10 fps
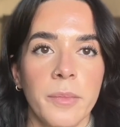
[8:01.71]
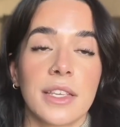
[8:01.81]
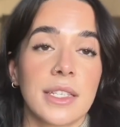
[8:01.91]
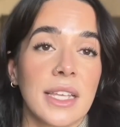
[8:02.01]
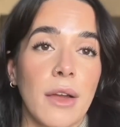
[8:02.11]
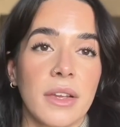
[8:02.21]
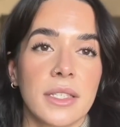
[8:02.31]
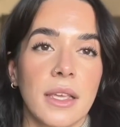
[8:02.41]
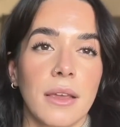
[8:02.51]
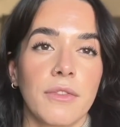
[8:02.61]
This is how I
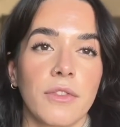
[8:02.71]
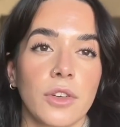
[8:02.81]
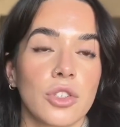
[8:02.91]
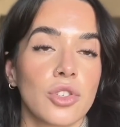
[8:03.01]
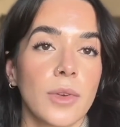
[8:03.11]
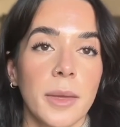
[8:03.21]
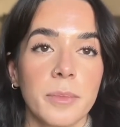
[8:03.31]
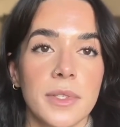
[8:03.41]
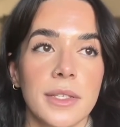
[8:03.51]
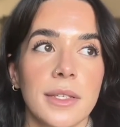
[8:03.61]
save for
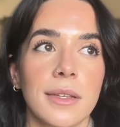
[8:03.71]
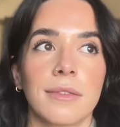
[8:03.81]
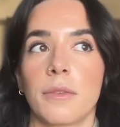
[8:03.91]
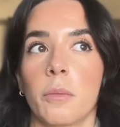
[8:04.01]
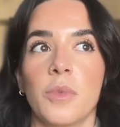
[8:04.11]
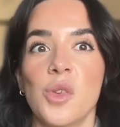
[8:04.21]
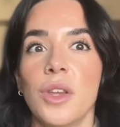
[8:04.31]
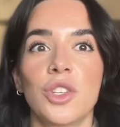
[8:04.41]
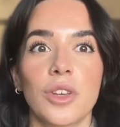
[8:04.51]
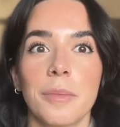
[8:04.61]
trips,
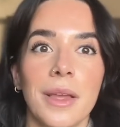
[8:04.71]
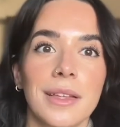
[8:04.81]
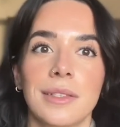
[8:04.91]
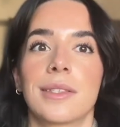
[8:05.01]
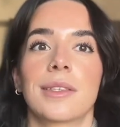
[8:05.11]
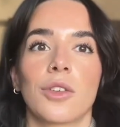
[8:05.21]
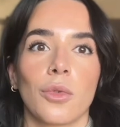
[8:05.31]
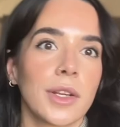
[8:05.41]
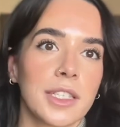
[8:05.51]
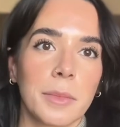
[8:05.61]
beauty treatments,
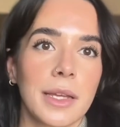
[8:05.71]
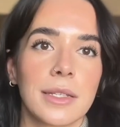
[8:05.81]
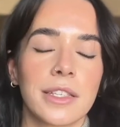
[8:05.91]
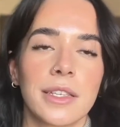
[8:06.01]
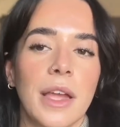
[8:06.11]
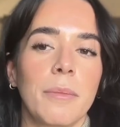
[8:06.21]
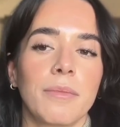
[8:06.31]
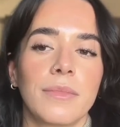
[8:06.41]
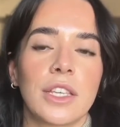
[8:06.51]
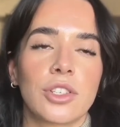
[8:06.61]
Christmas,
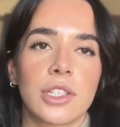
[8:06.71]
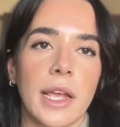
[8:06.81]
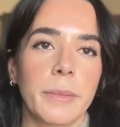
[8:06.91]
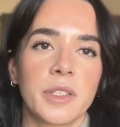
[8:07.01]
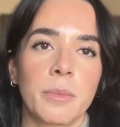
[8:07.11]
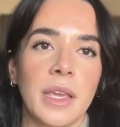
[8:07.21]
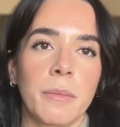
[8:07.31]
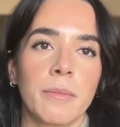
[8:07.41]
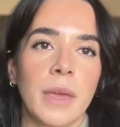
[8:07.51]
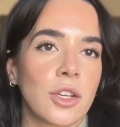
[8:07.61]
and this just helps
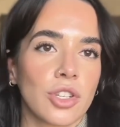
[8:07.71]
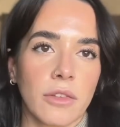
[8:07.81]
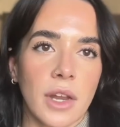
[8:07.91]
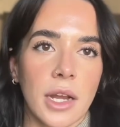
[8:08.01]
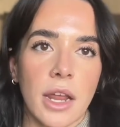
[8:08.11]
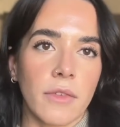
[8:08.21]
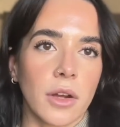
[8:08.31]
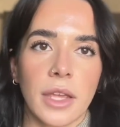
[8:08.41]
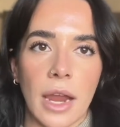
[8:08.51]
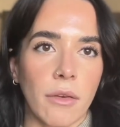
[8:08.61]
me make sure that I
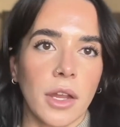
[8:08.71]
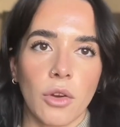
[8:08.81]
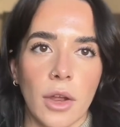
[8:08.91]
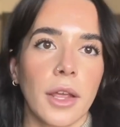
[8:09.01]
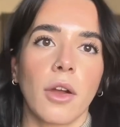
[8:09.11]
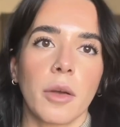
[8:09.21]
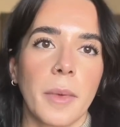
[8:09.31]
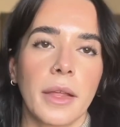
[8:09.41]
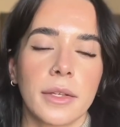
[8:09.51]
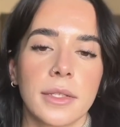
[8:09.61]
never carry a credit card
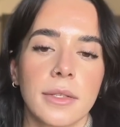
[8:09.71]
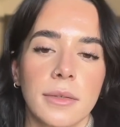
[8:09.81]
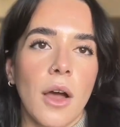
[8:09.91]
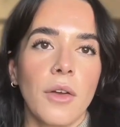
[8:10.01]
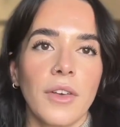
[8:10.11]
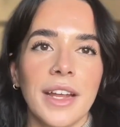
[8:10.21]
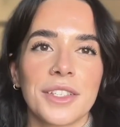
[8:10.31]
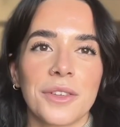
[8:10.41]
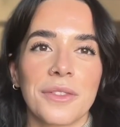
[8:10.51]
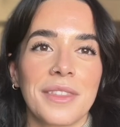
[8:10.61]
balance. All right,
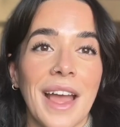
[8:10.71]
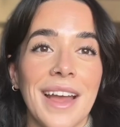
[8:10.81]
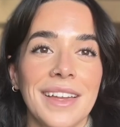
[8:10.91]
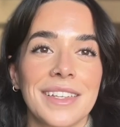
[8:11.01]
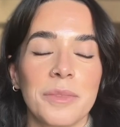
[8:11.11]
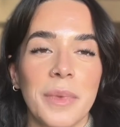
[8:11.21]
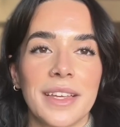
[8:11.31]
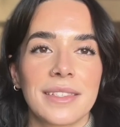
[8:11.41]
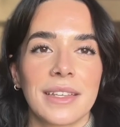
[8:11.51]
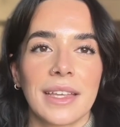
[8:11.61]
so that is
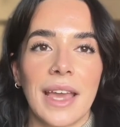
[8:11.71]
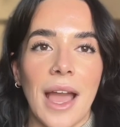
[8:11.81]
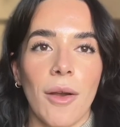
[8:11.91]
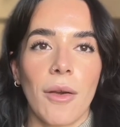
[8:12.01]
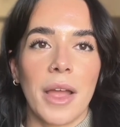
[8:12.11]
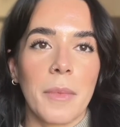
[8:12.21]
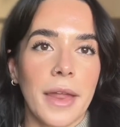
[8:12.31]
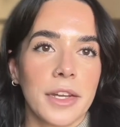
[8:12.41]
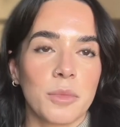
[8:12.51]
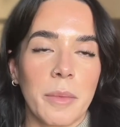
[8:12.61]
basically how I
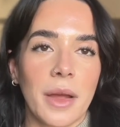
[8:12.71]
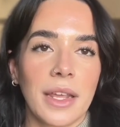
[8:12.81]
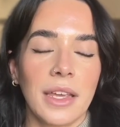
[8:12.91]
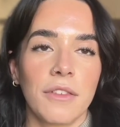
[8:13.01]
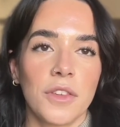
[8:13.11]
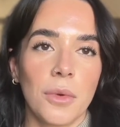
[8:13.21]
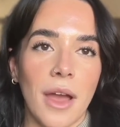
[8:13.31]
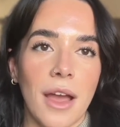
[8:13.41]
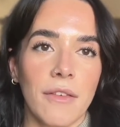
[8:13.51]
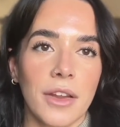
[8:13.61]
manage my money. If you
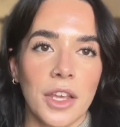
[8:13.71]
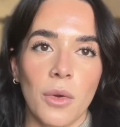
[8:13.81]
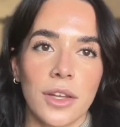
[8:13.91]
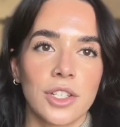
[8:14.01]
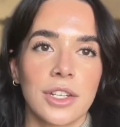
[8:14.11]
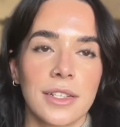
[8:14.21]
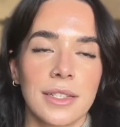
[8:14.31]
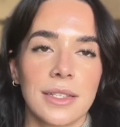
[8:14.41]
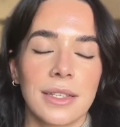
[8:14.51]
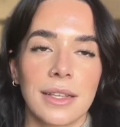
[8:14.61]
have any
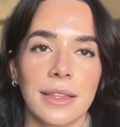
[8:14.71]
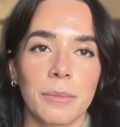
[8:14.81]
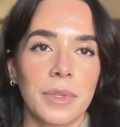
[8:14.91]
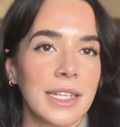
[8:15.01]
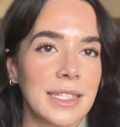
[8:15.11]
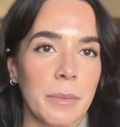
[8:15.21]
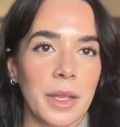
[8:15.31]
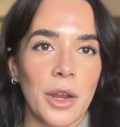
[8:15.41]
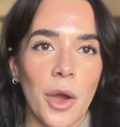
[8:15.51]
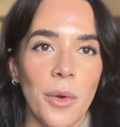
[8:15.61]
questions, please let me
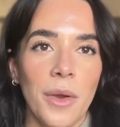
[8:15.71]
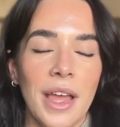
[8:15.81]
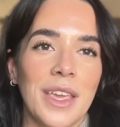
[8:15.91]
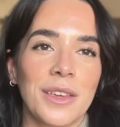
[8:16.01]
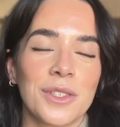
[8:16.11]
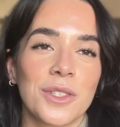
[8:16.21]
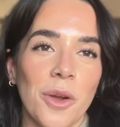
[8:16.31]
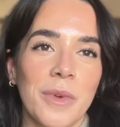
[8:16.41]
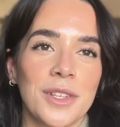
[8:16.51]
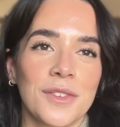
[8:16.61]
know. Thank you so
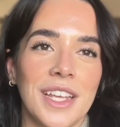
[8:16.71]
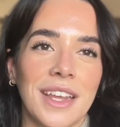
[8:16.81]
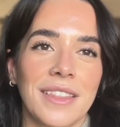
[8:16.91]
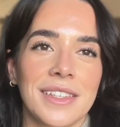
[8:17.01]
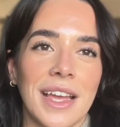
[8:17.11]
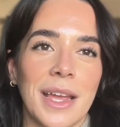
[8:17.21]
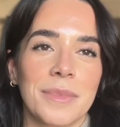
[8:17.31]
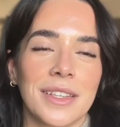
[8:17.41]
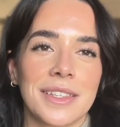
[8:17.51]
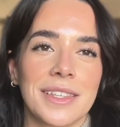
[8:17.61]
much for taking the time
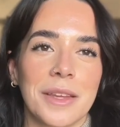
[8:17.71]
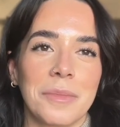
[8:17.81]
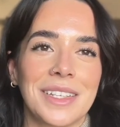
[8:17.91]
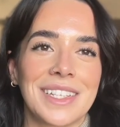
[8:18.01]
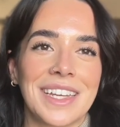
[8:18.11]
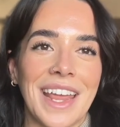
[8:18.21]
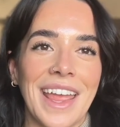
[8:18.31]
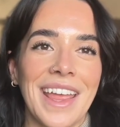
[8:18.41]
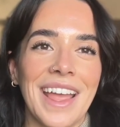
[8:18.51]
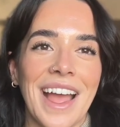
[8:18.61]
to listen to me
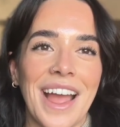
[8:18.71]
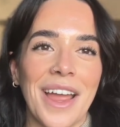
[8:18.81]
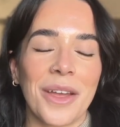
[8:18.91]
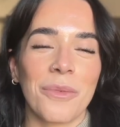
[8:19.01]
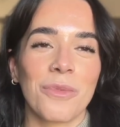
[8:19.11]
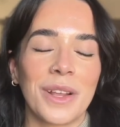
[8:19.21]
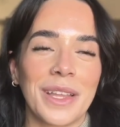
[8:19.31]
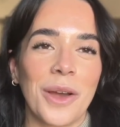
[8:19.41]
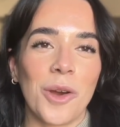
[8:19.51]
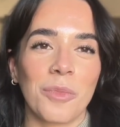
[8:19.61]
today. I
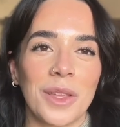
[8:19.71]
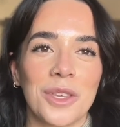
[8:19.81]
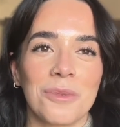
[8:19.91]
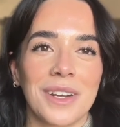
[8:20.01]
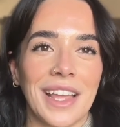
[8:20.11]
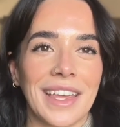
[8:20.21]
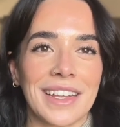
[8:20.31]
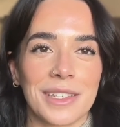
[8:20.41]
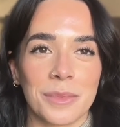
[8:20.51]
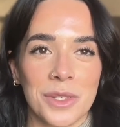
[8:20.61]
really hope that you would like
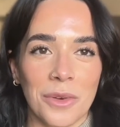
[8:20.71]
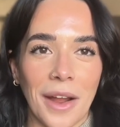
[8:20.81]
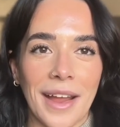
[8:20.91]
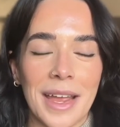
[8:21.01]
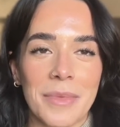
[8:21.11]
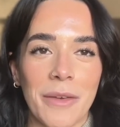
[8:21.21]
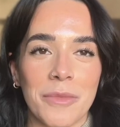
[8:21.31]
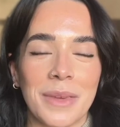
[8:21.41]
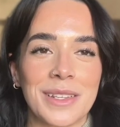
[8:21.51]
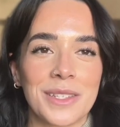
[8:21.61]
and subscribe. That would
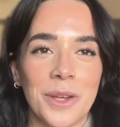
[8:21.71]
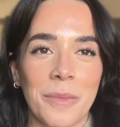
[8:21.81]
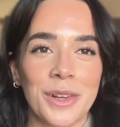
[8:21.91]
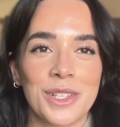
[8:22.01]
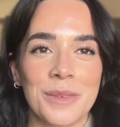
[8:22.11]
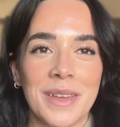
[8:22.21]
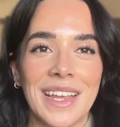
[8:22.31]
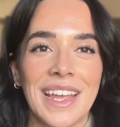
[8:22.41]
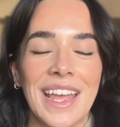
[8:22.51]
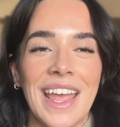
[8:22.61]
mean so much to
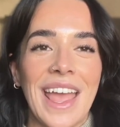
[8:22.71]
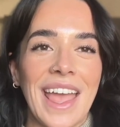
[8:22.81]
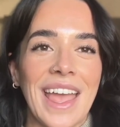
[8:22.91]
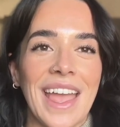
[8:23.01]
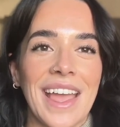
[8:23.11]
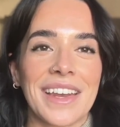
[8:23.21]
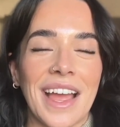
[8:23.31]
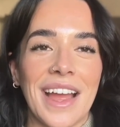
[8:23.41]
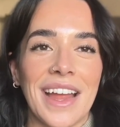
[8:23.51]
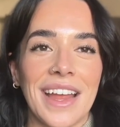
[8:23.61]
me. And
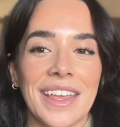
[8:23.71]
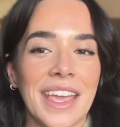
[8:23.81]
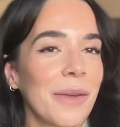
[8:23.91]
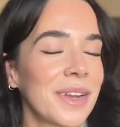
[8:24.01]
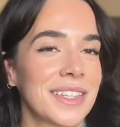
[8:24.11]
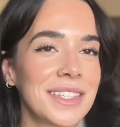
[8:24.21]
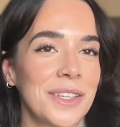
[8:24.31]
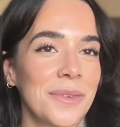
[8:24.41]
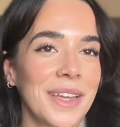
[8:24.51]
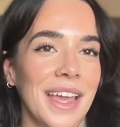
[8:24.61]
I can't wait to see
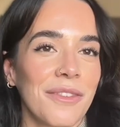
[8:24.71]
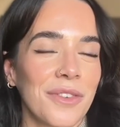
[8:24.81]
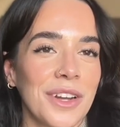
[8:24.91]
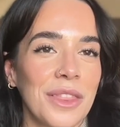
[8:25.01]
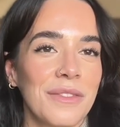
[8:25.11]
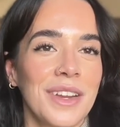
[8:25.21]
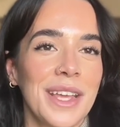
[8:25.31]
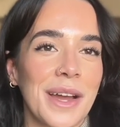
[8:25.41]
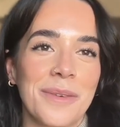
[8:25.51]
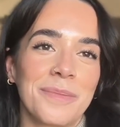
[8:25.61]
you again for another
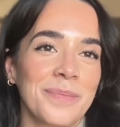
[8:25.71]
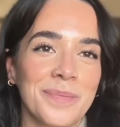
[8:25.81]
video.